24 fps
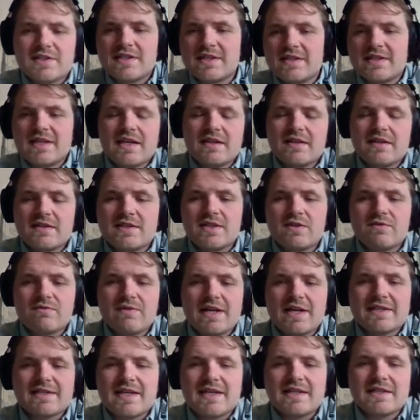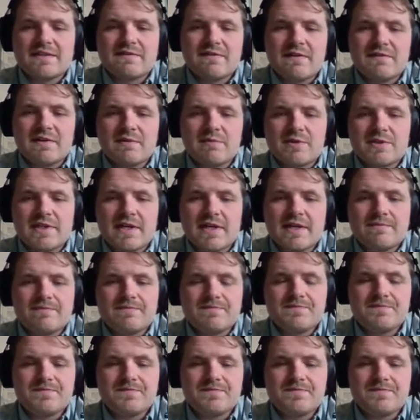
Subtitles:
seen that to the right side is 50%.